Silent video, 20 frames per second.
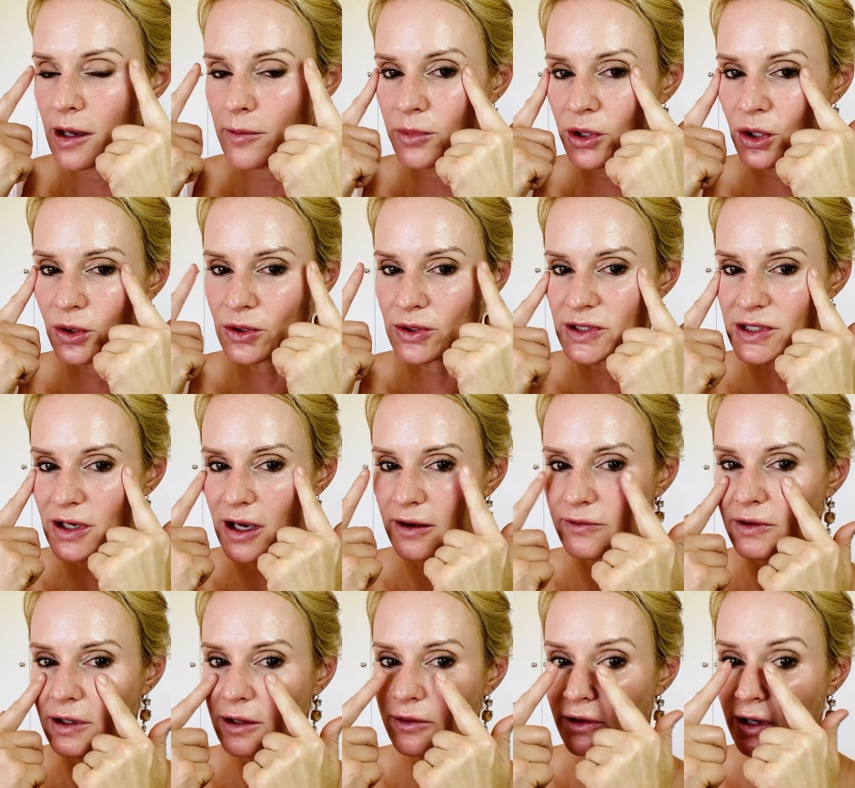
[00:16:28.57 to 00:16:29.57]
because I
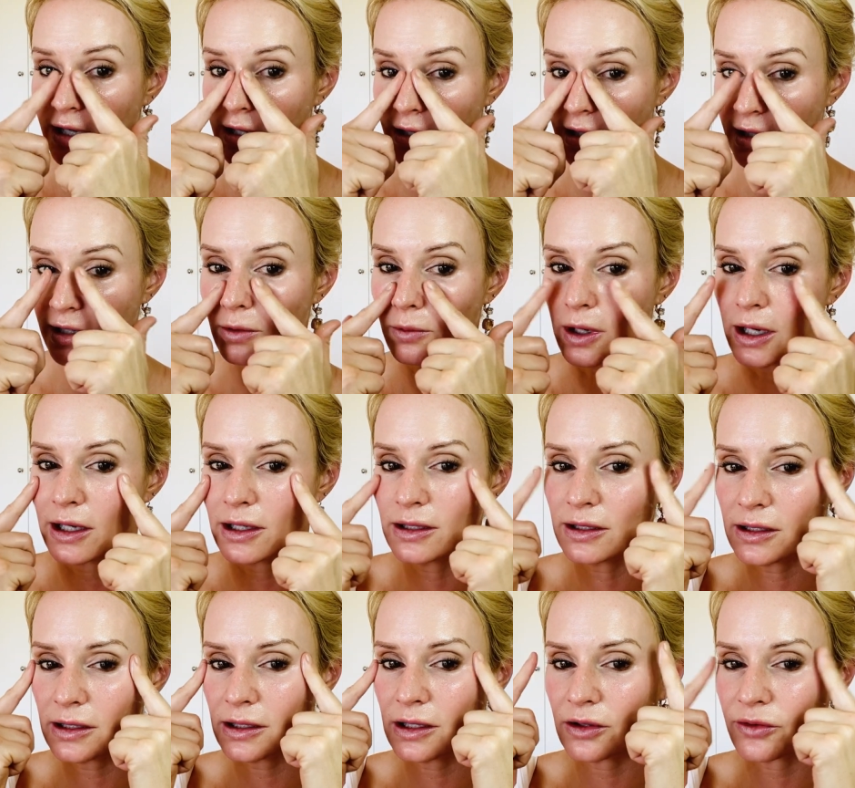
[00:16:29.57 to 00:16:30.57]
have never had anyone